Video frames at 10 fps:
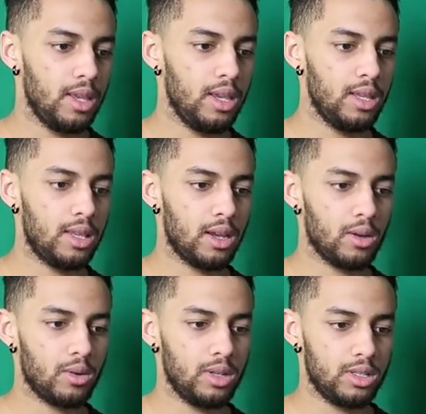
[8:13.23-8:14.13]

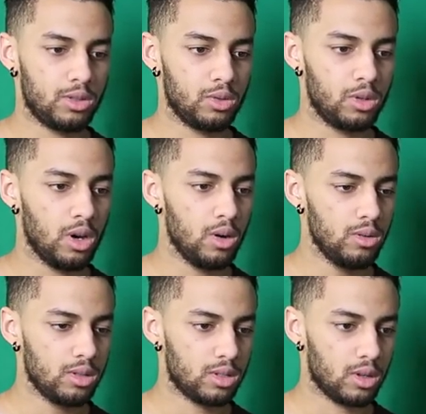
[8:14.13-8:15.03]
Idę is to go,
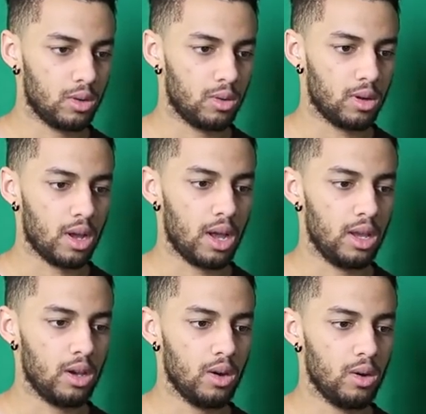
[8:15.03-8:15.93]
so I
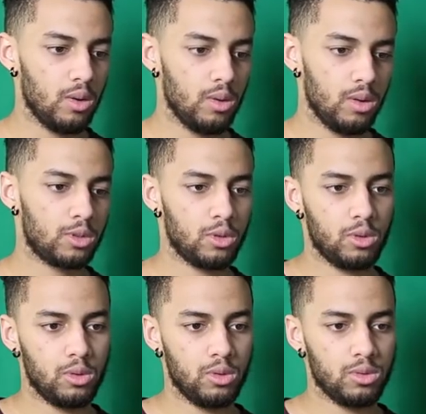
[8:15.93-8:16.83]
go.
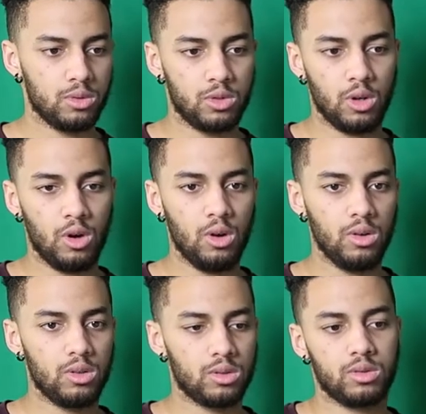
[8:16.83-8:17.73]
To, do,
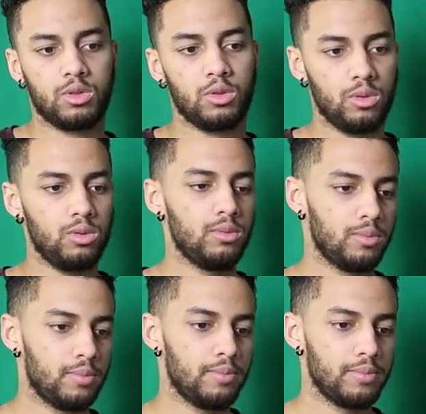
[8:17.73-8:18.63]
to,
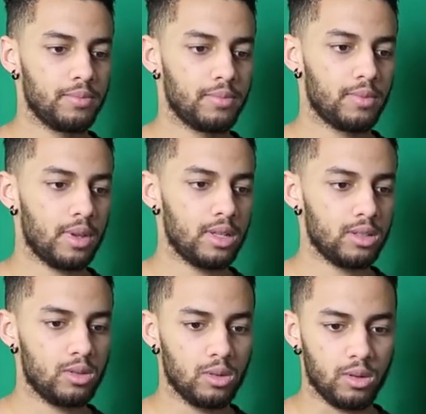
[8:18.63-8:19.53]
and
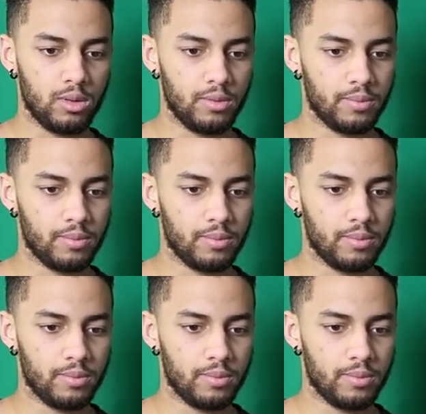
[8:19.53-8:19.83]
school.